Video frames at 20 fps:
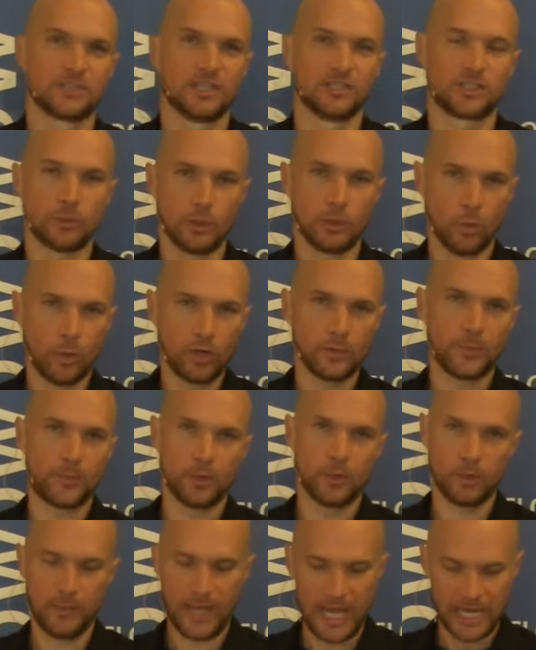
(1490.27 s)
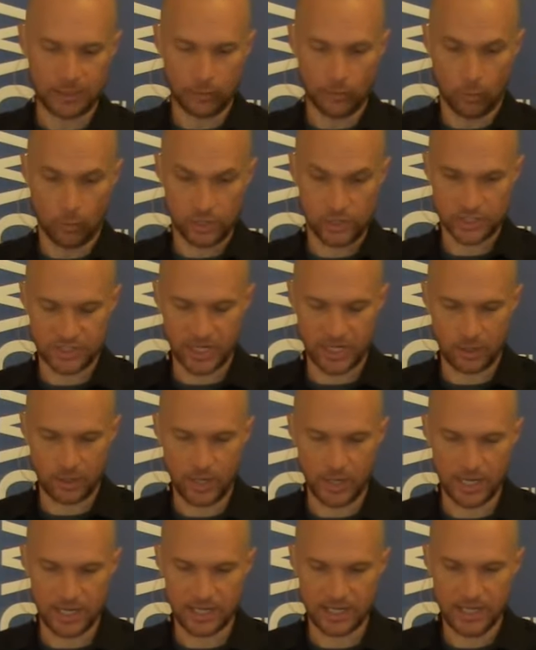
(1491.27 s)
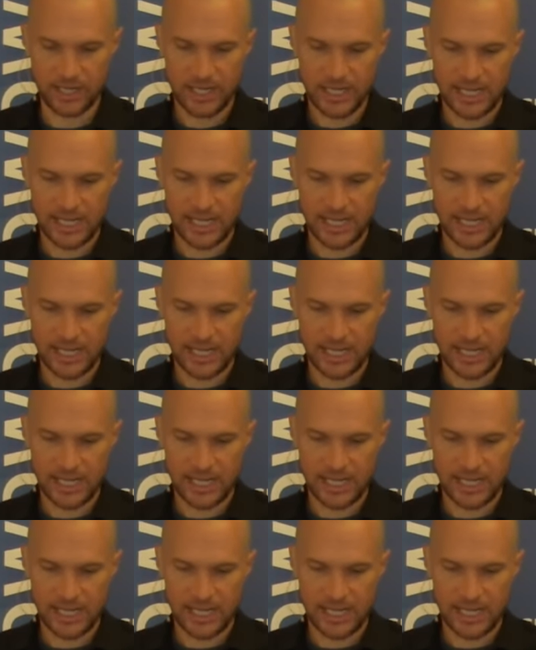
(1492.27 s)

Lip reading: And so we want to pull back and we want to stay away.